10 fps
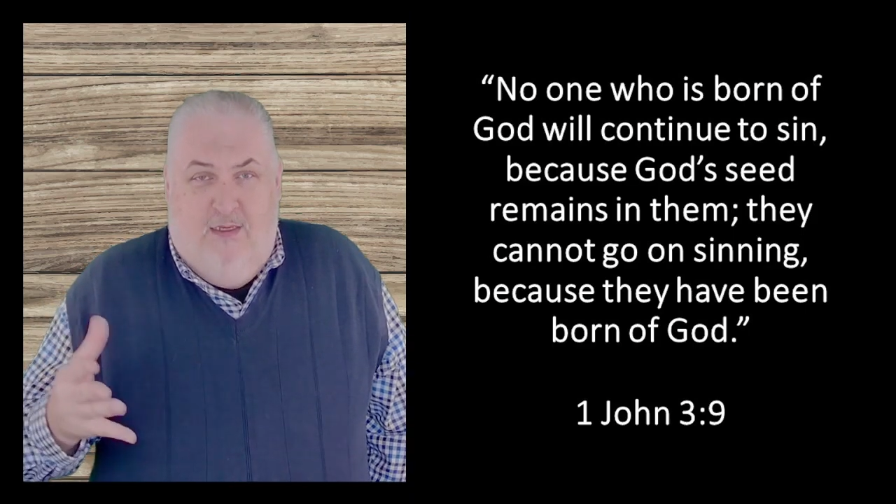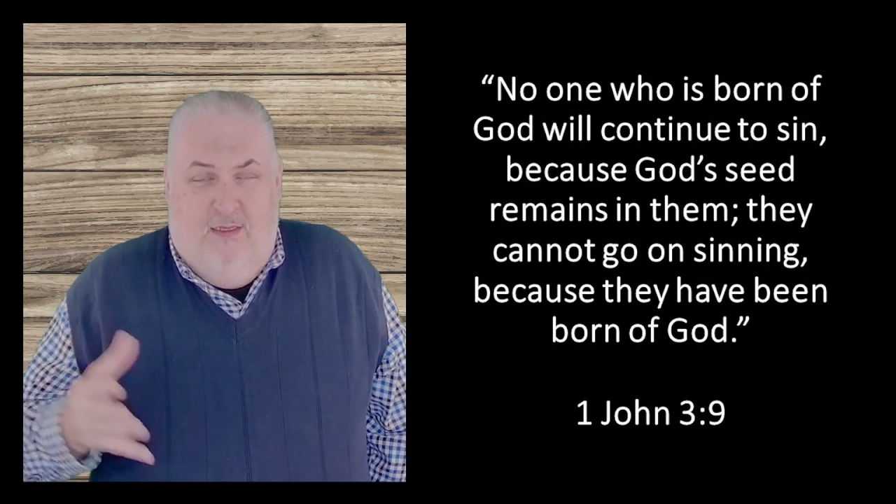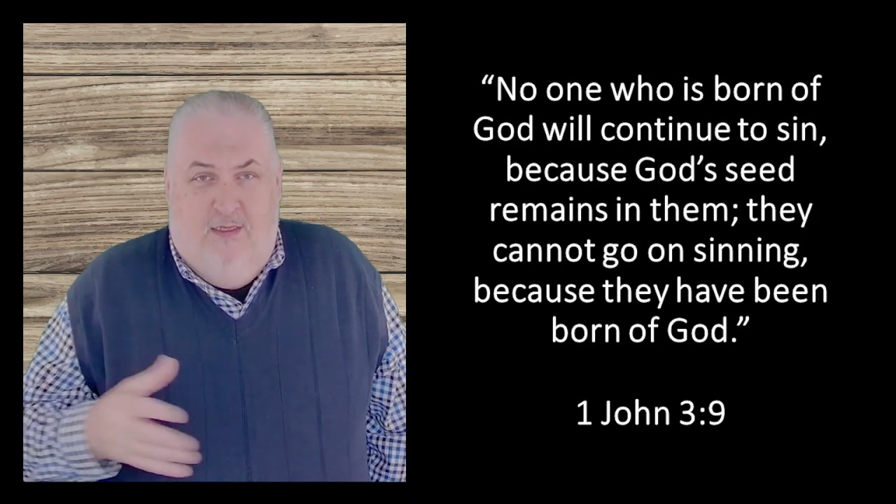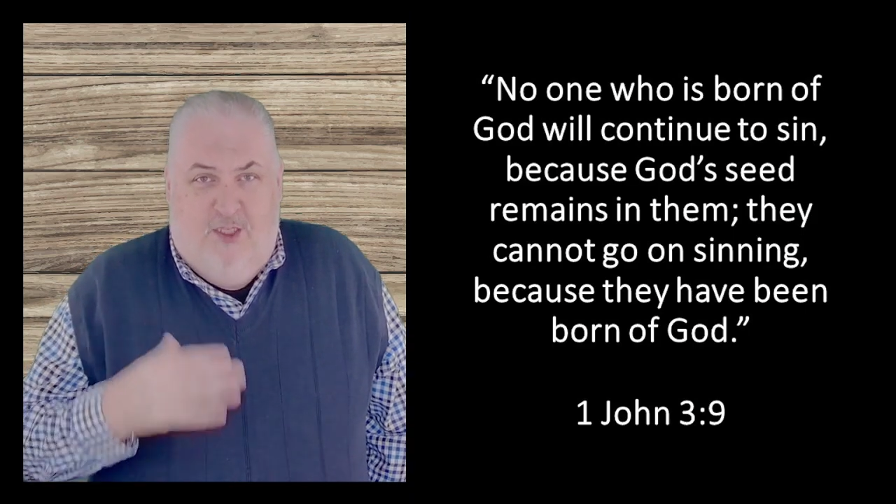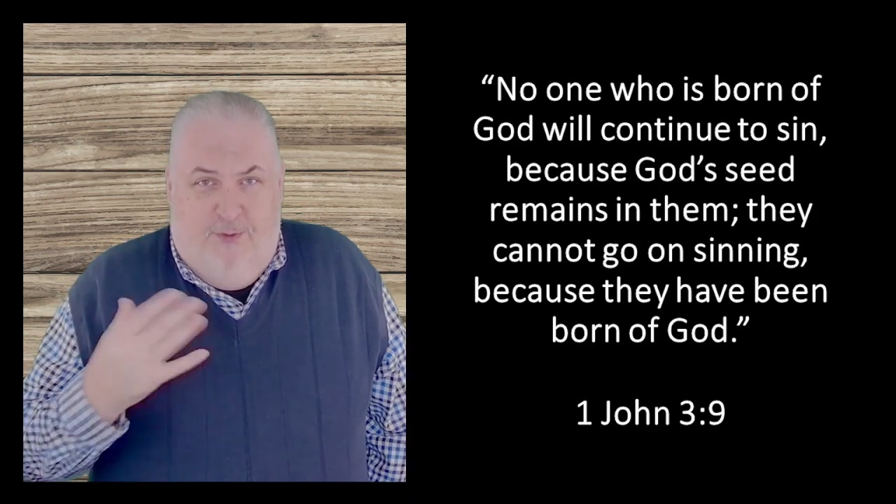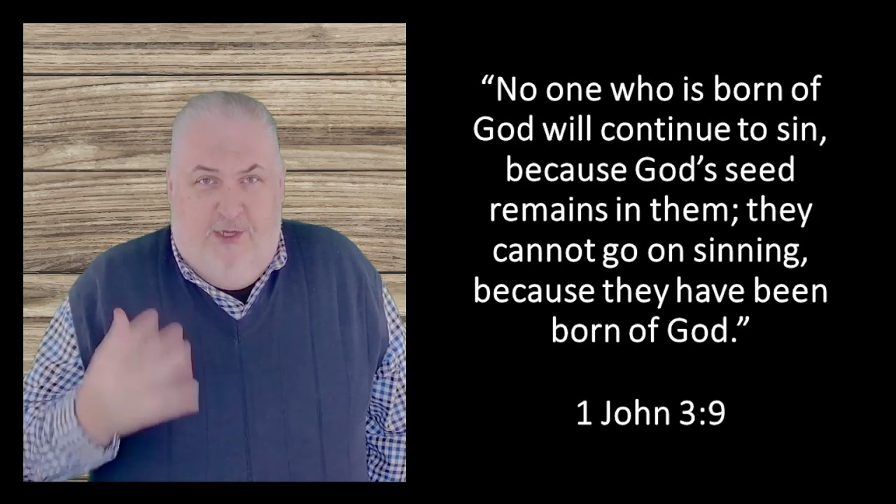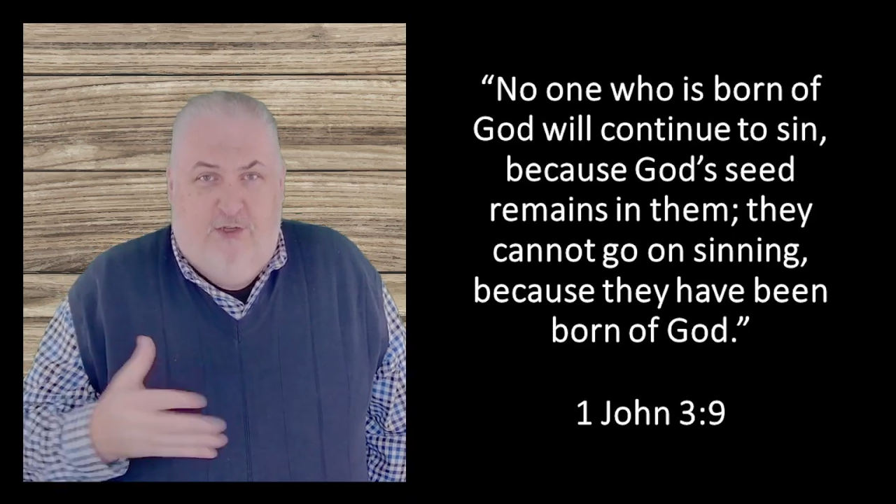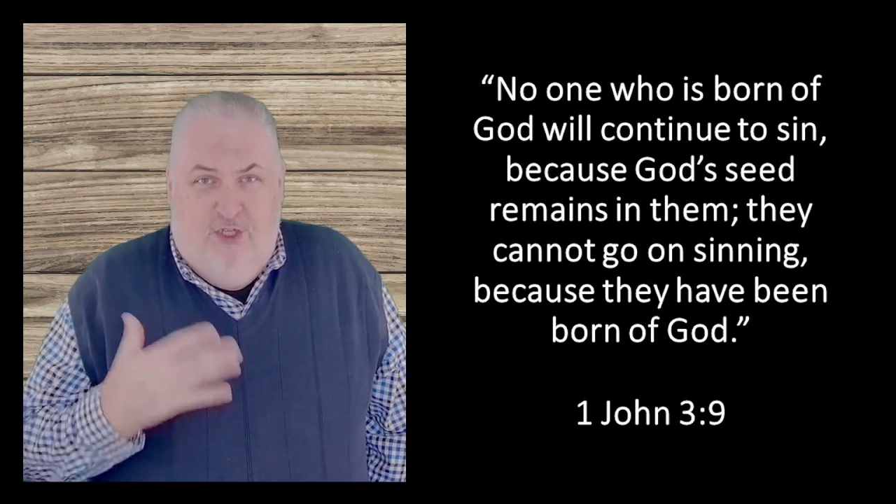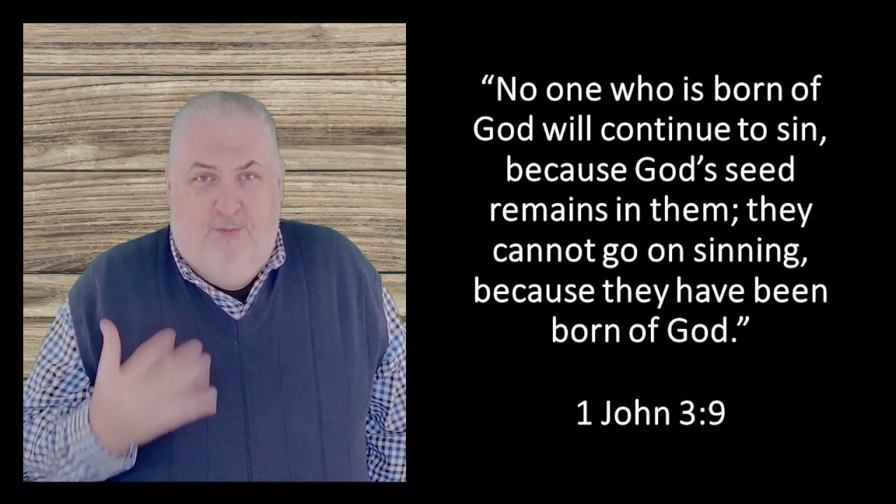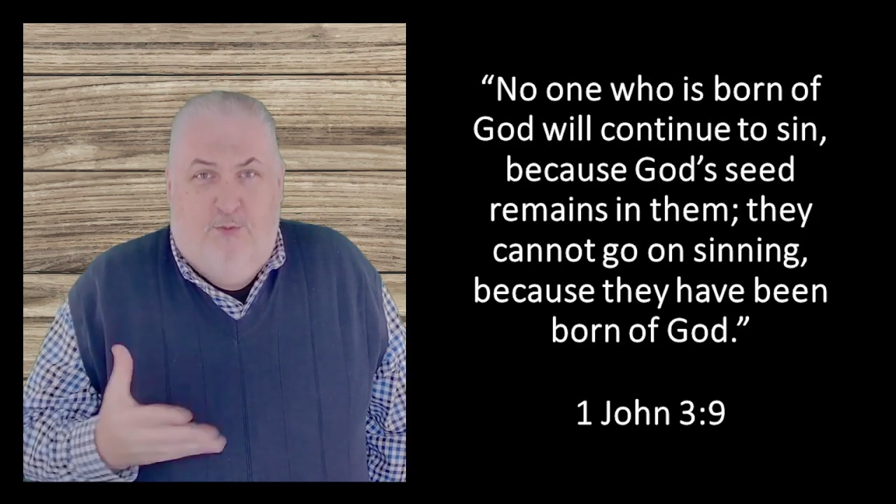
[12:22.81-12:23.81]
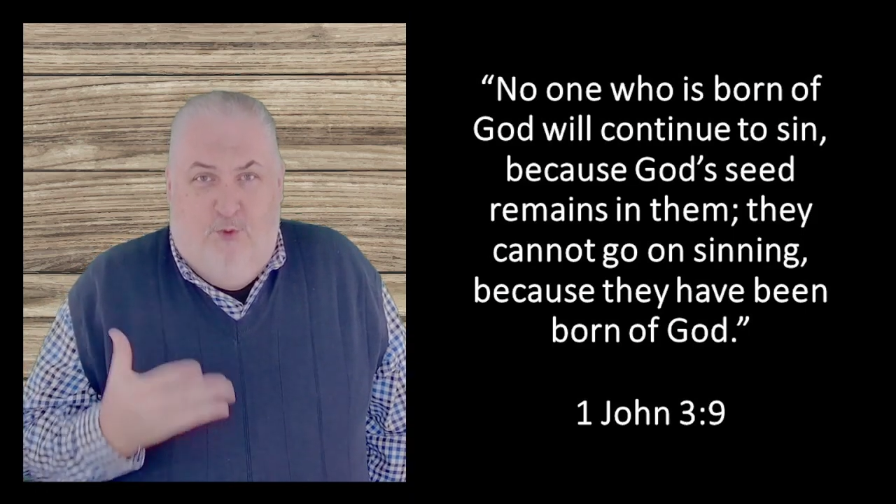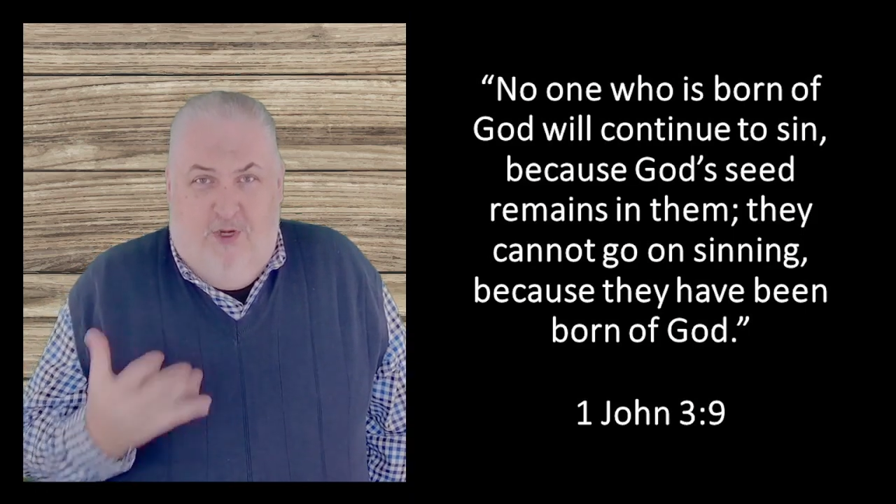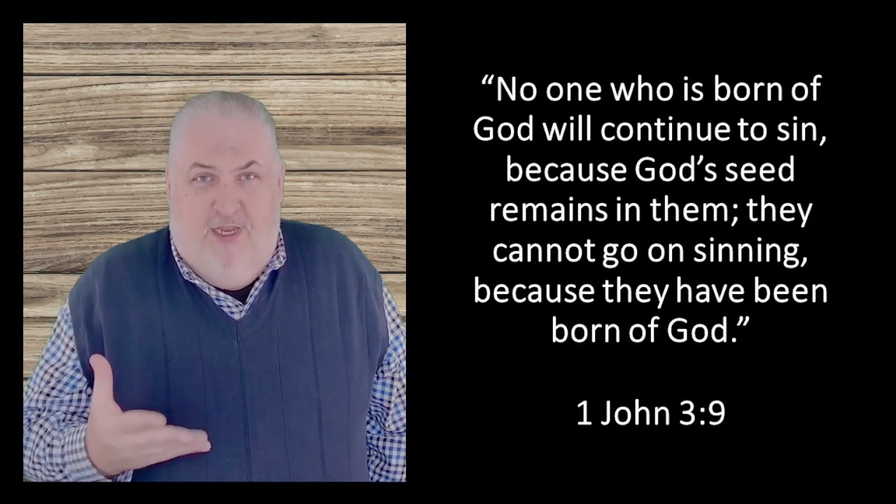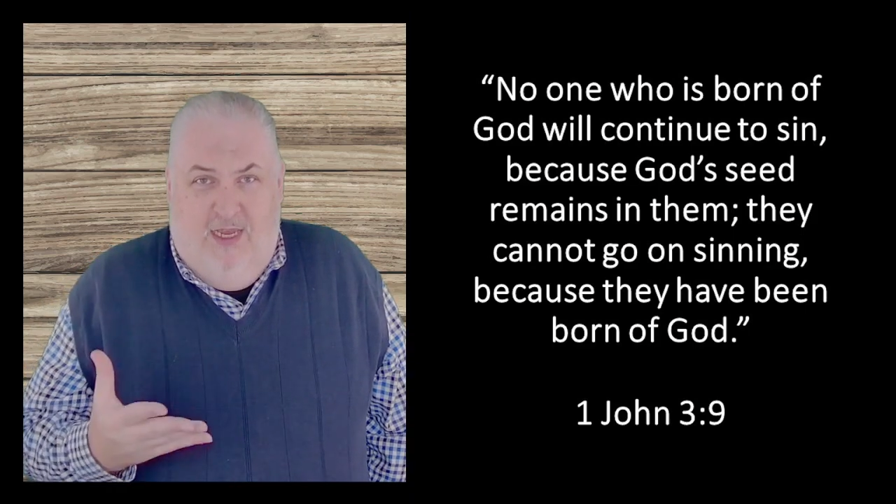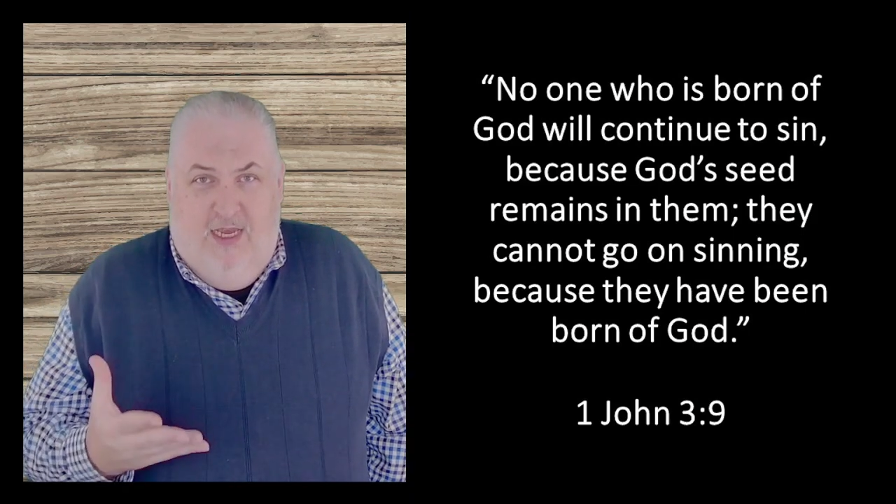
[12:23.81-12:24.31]
spiritually born
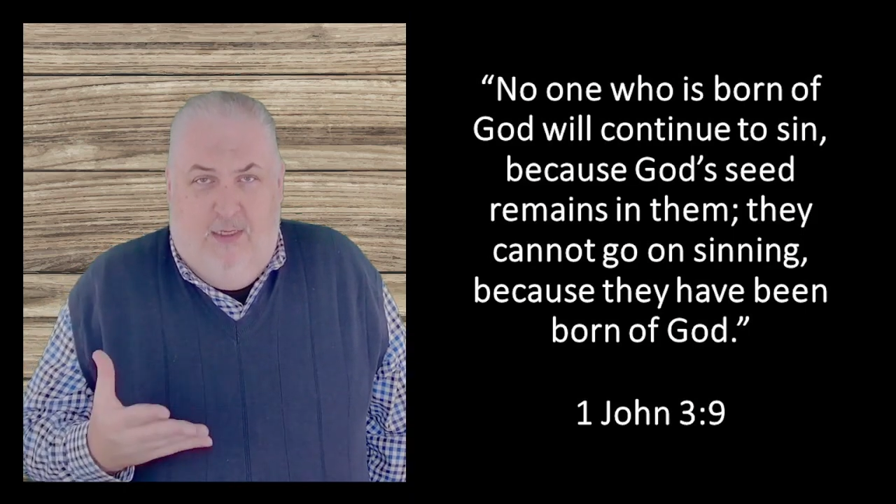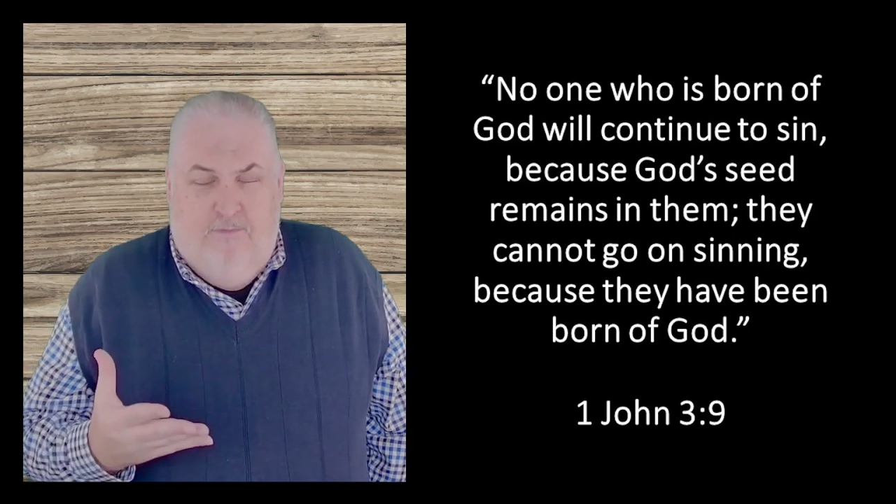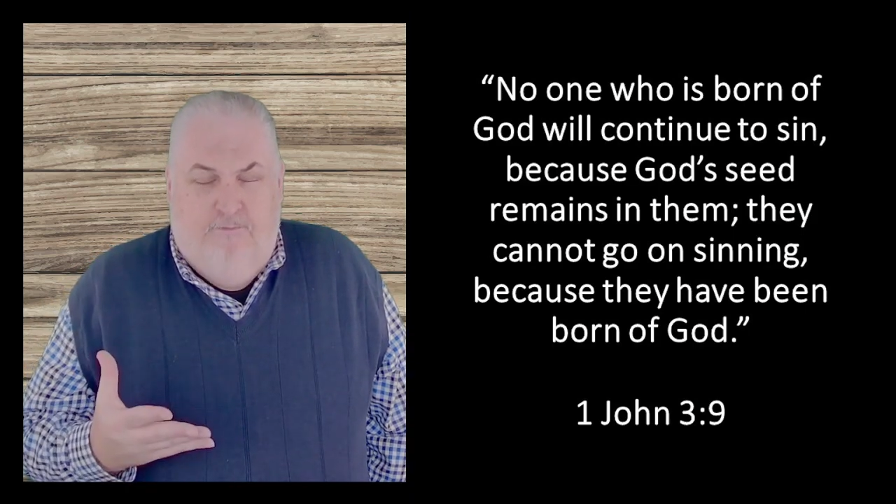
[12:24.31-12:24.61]
again.